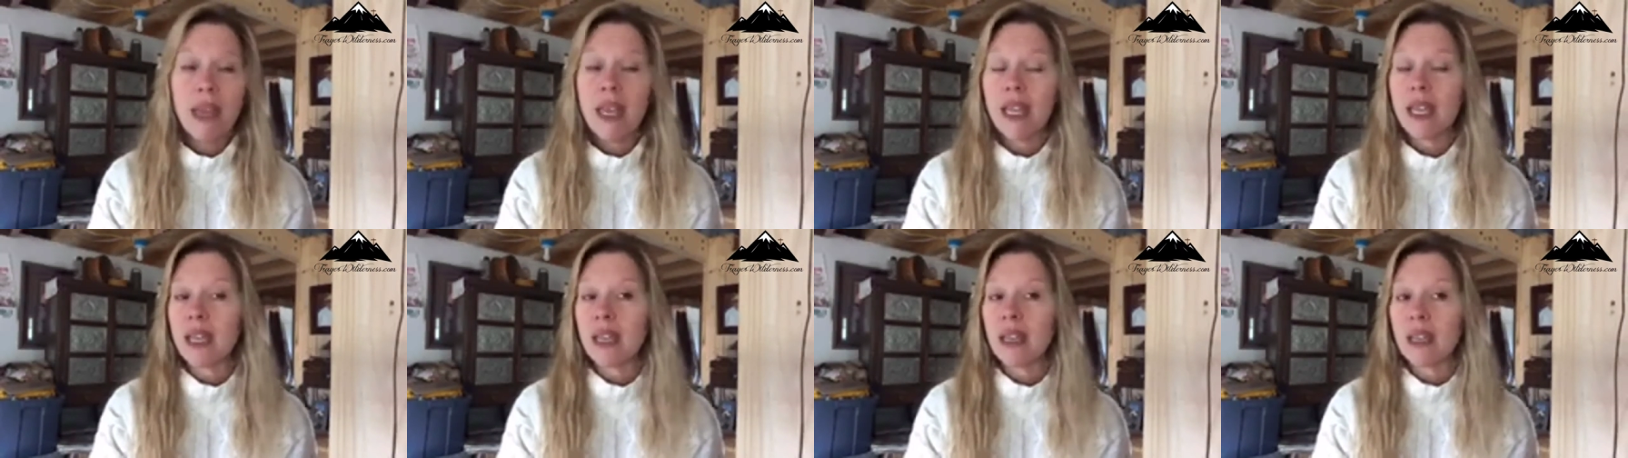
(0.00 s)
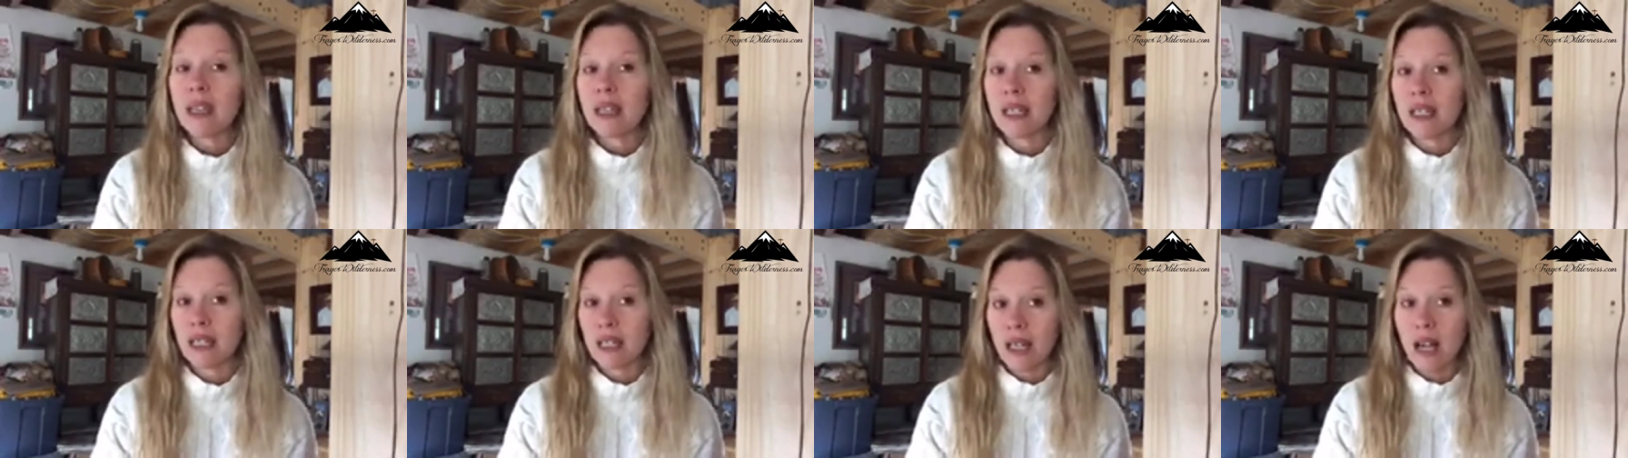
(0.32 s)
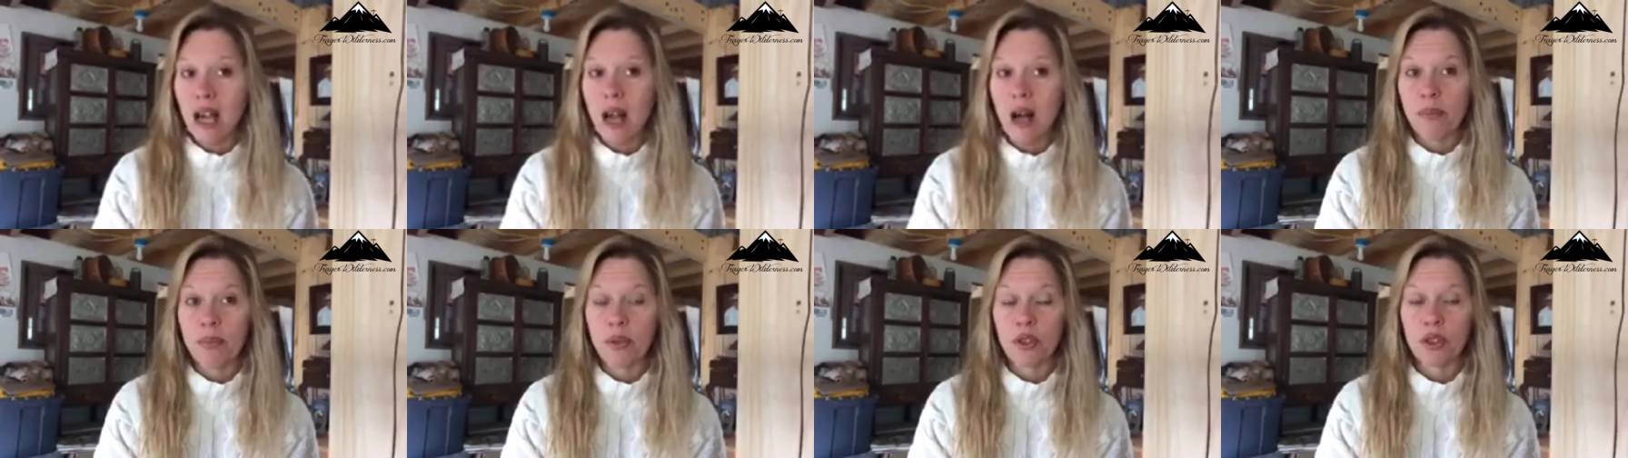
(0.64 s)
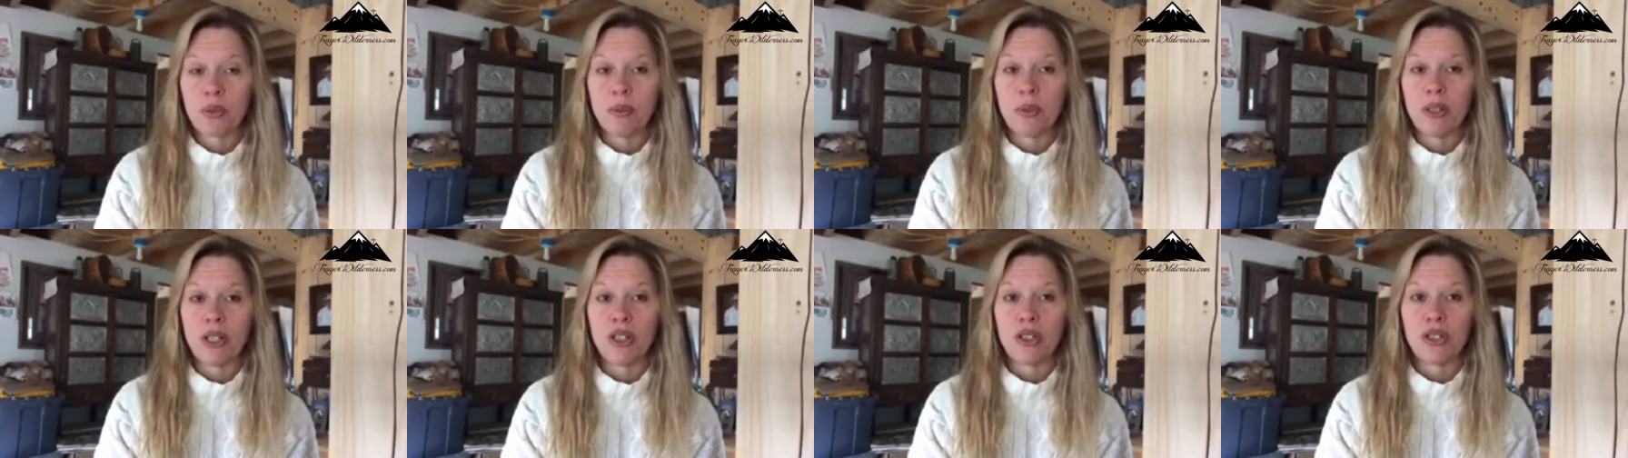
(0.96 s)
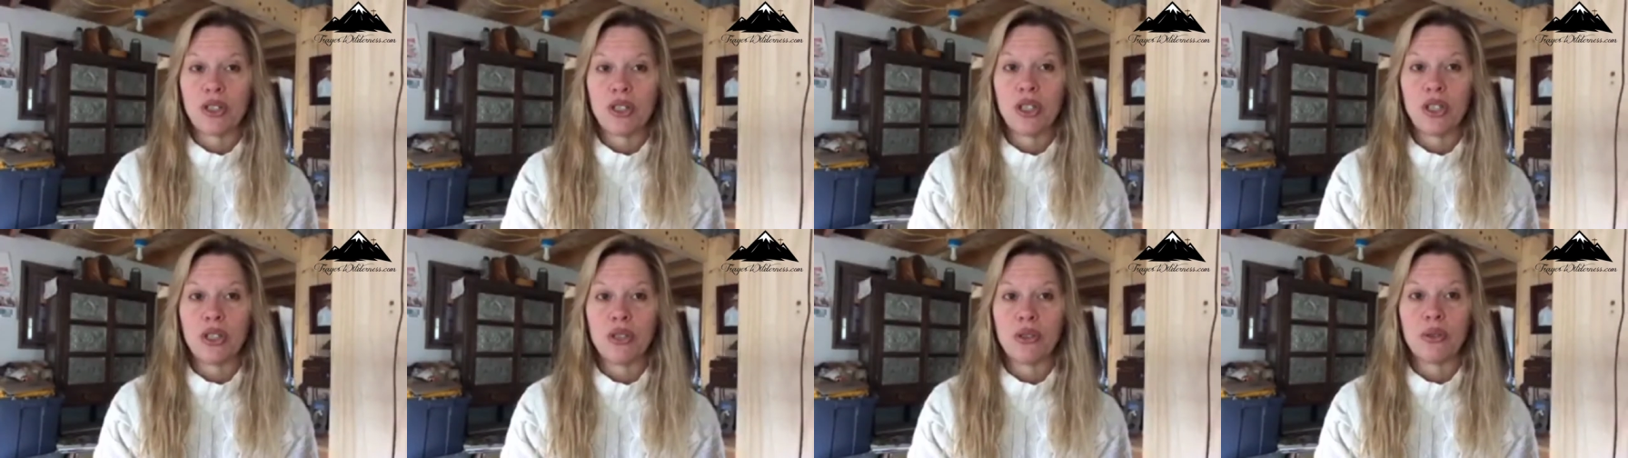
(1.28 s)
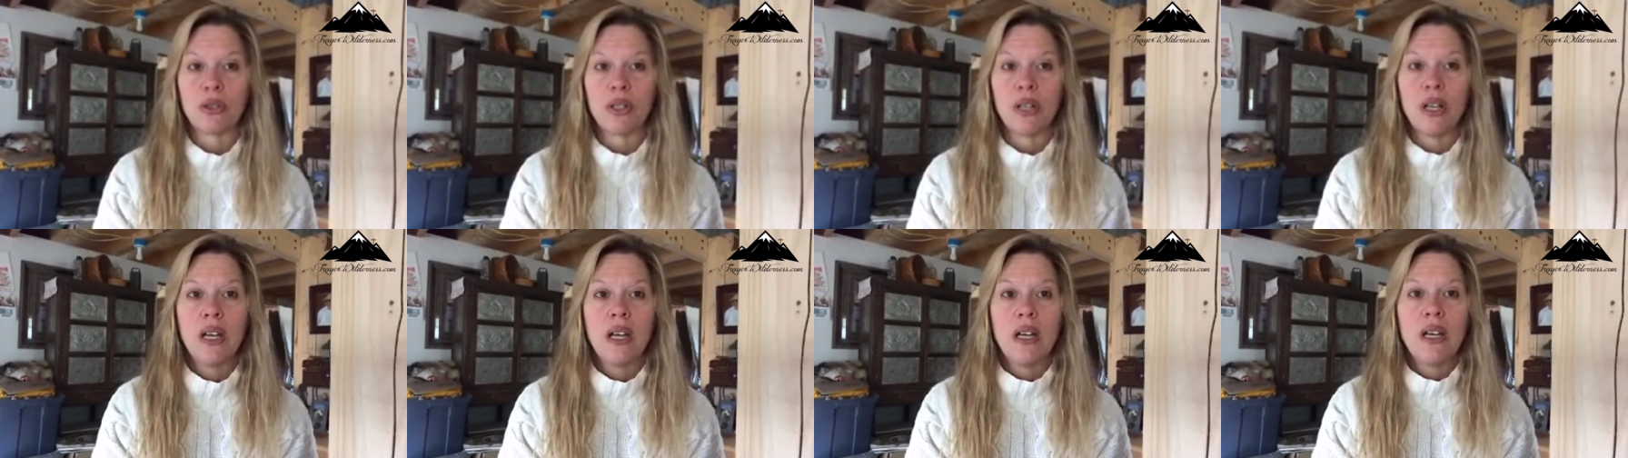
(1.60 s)
make an accomplishment or
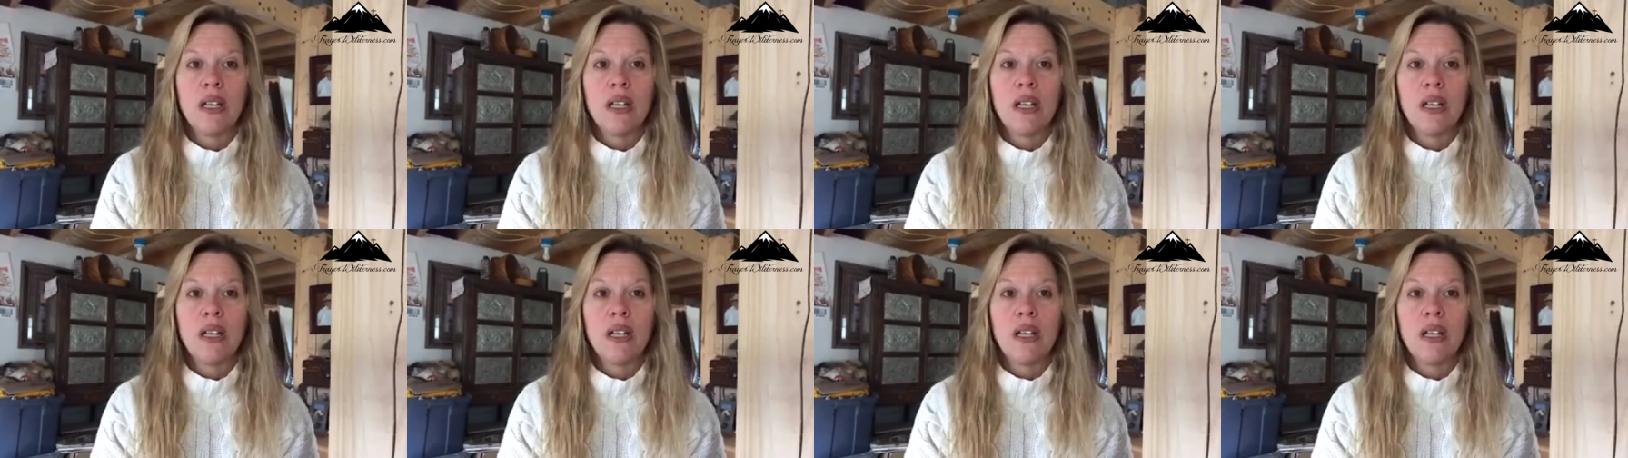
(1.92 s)
two